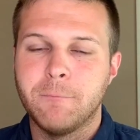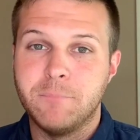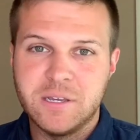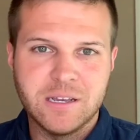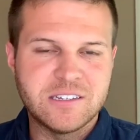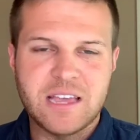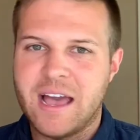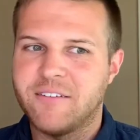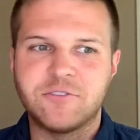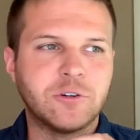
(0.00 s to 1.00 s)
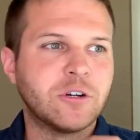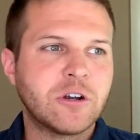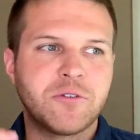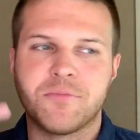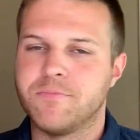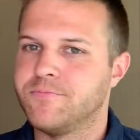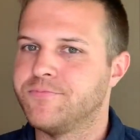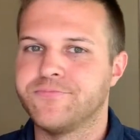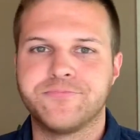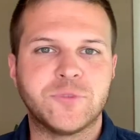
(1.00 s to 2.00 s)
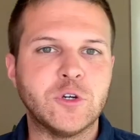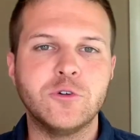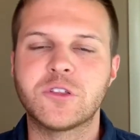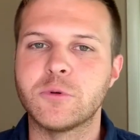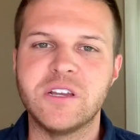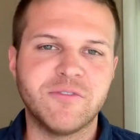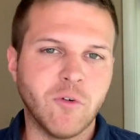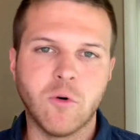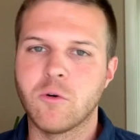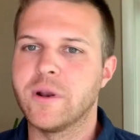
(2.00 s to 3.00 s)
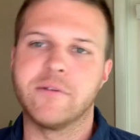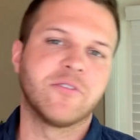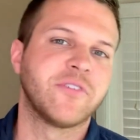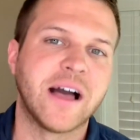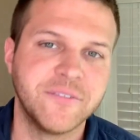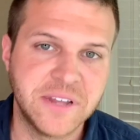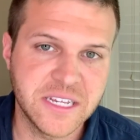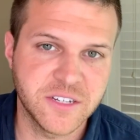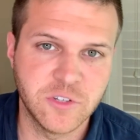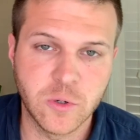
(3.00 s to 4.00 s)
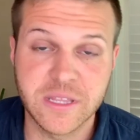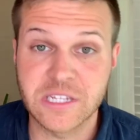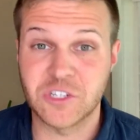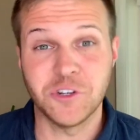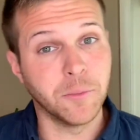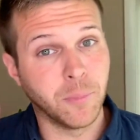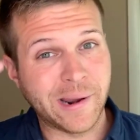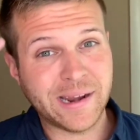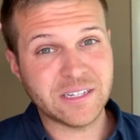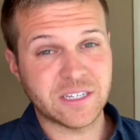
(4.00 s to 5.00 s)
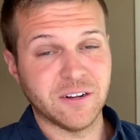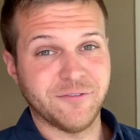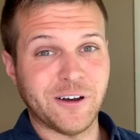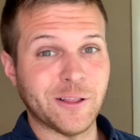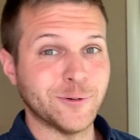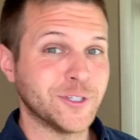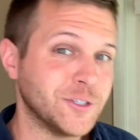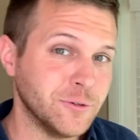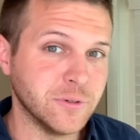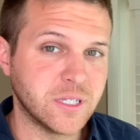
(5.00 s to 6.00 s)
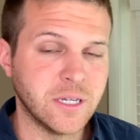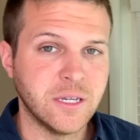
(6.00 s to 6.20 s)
because after two, three, four, whatever, five days of doing this, your brain is going to follow suit.